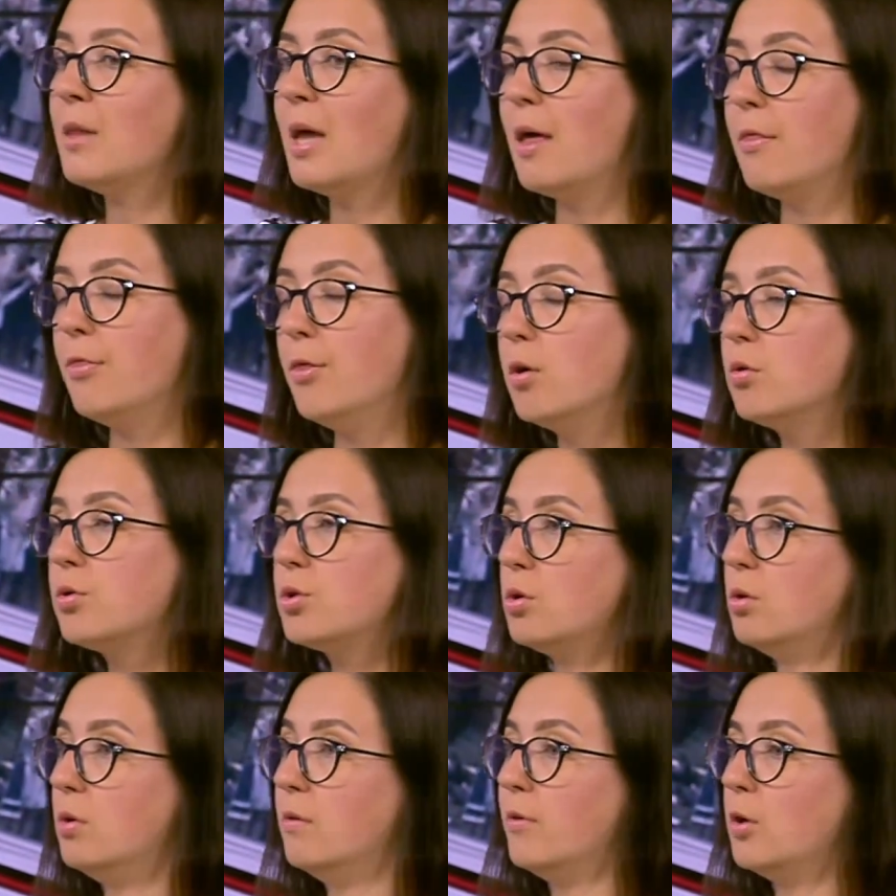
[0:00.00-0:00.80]
and
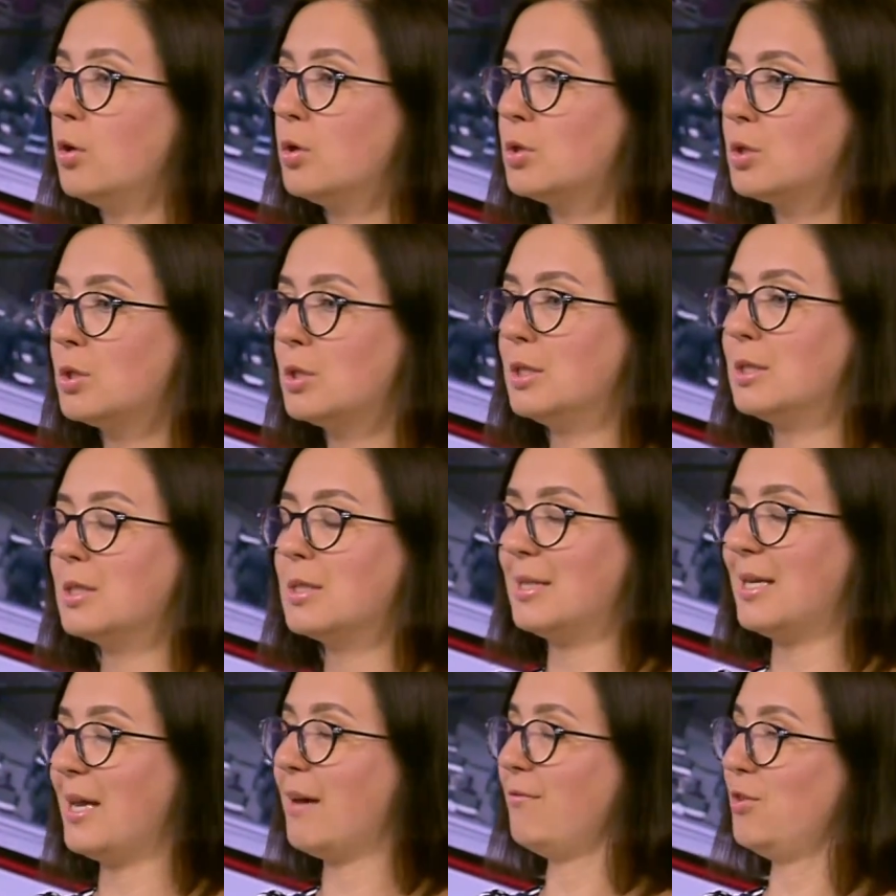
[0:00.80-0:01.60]
those universities
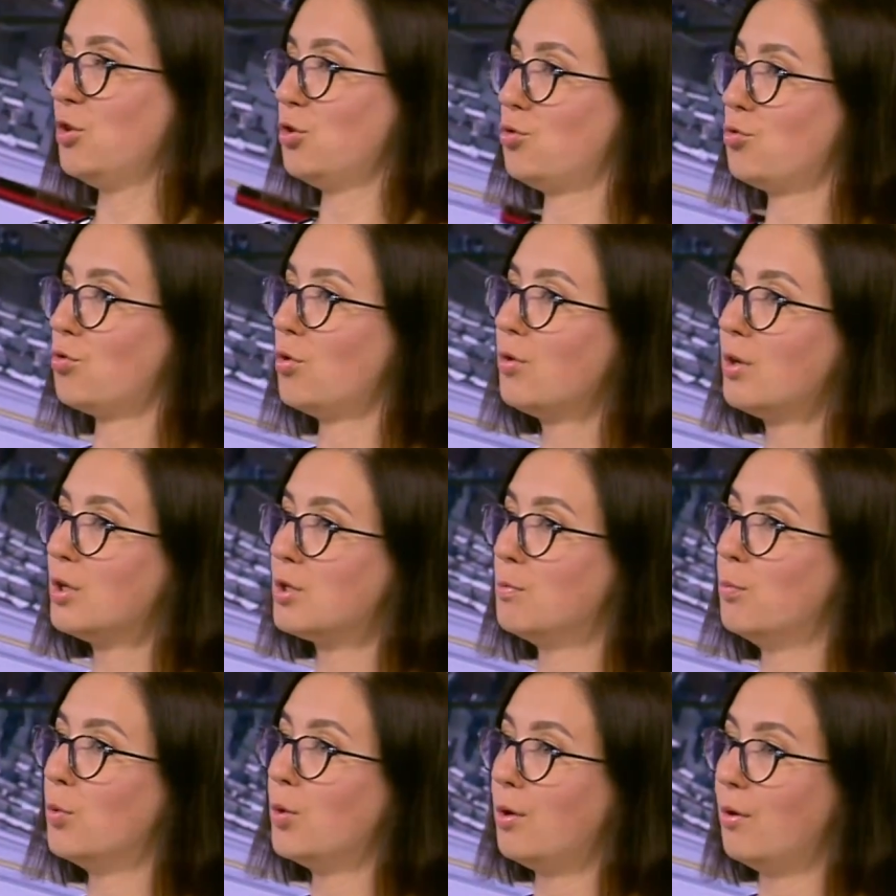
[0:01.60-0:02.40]
that have the
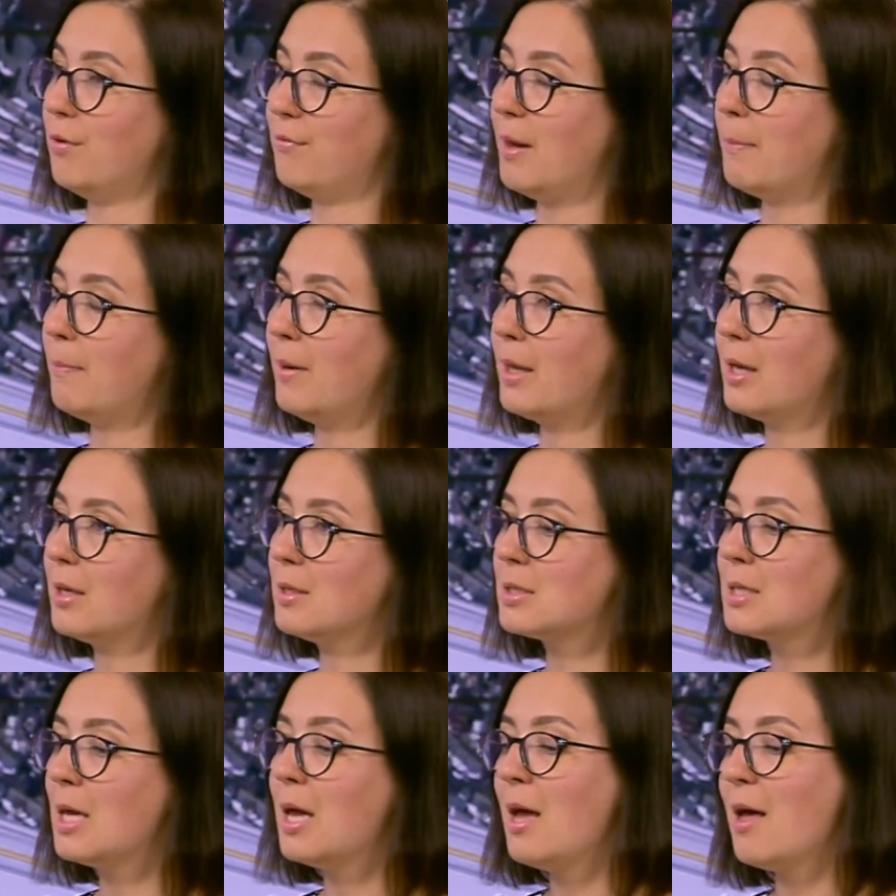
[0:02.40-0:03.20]
strongest body of
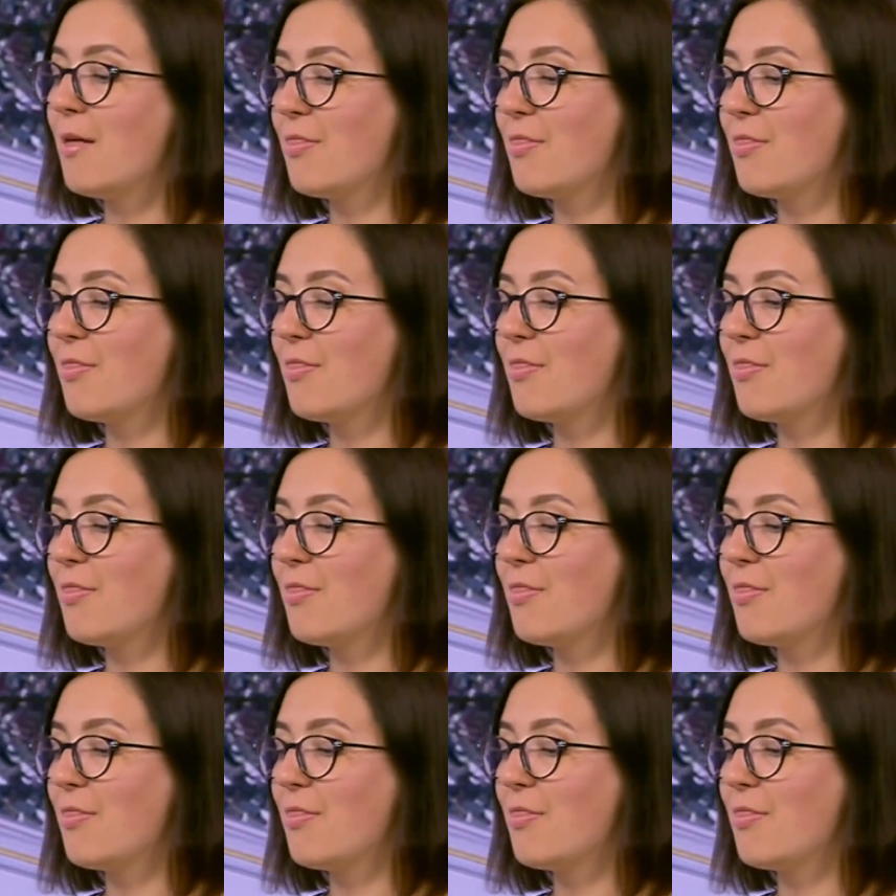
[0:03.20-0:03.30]
applicants,